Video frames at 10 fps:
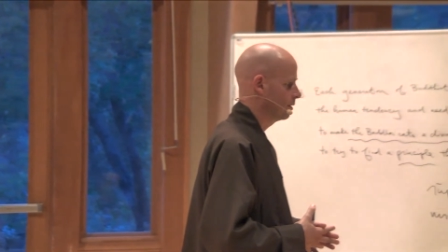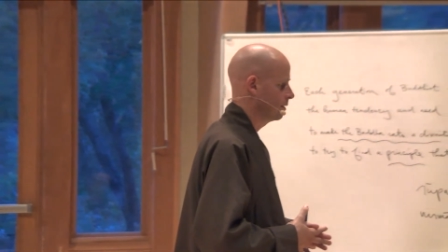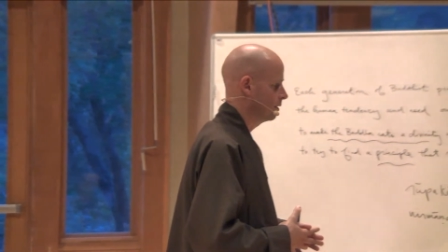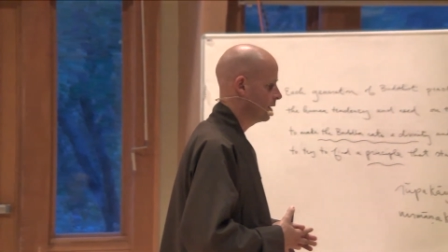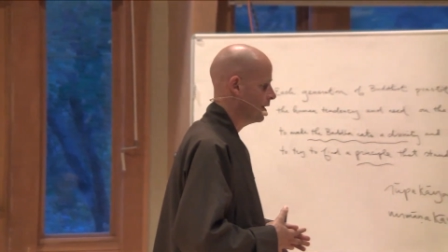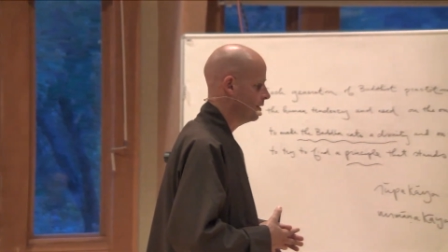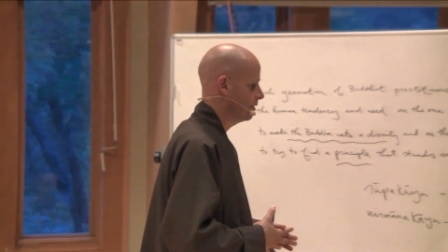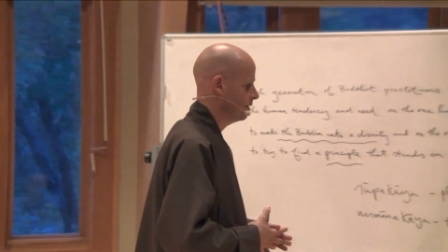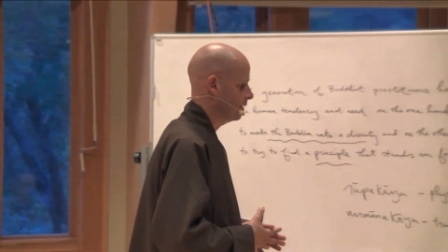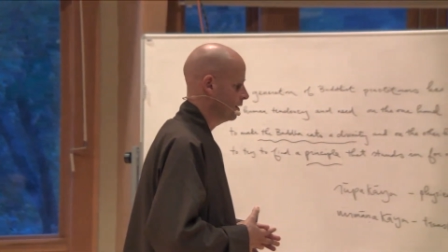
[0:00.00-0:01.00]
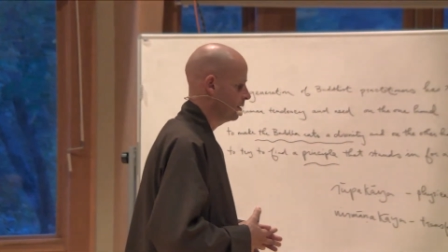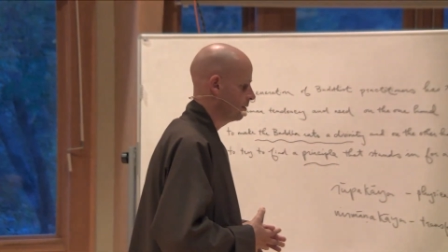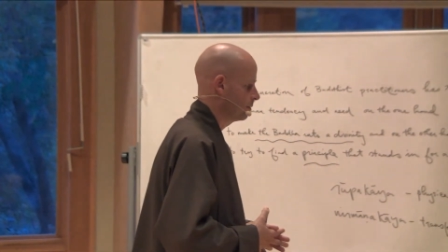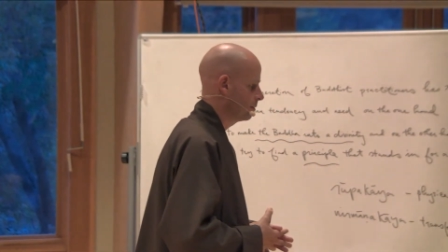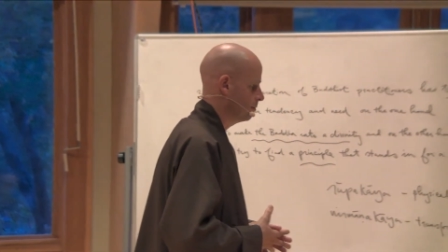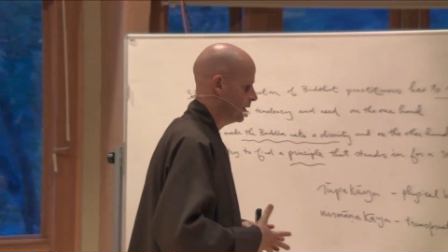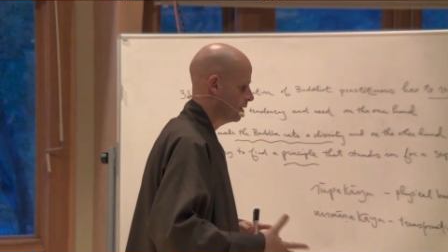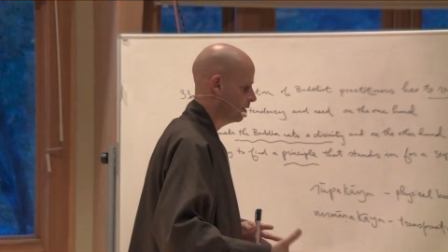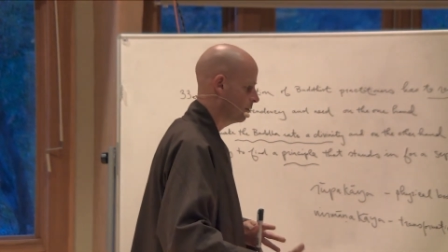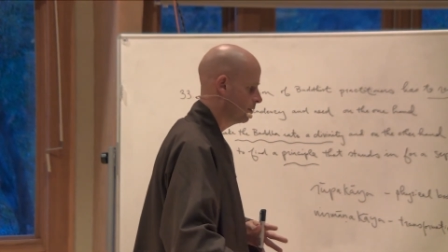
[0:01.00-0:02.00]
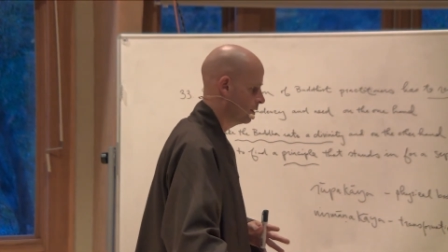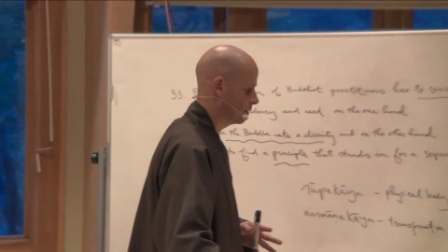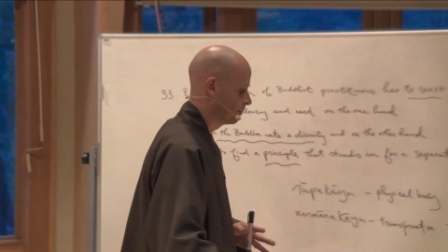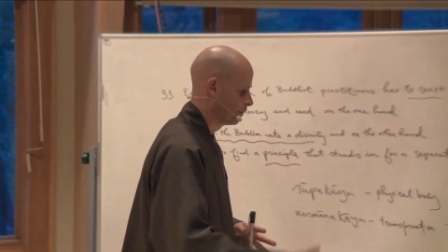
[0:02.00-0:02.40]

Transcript: tendency, many of the